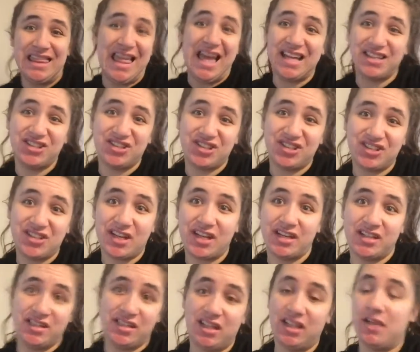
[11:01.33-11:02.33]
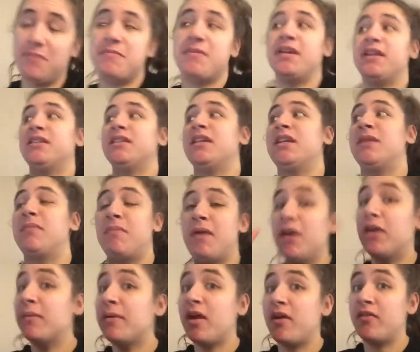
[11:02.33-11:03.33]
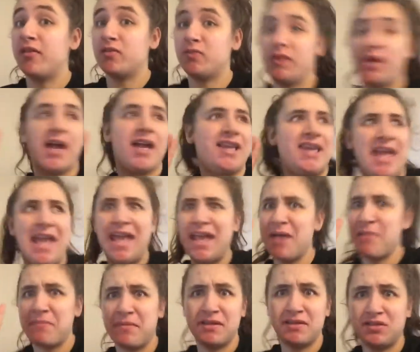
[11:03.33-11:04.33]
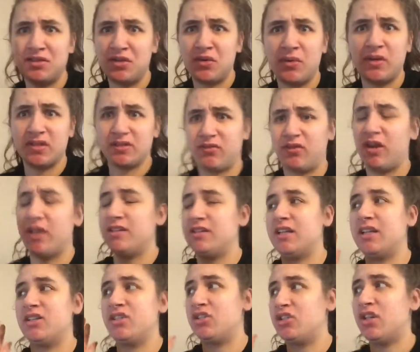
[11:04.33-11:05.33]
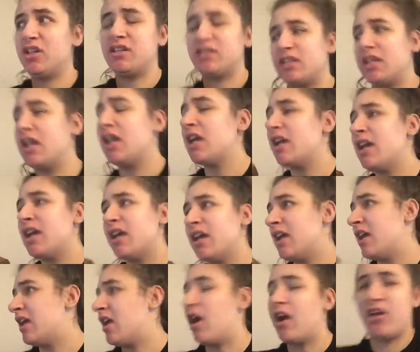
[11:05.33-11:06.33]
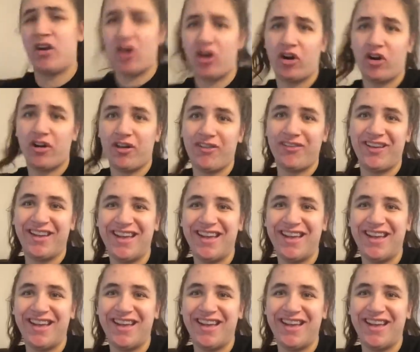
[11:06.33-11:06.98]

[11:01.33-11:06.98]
last Thursday because the Olympics, and it better be on this week. I can't miss two weeks of Grey's. That's just unheard of.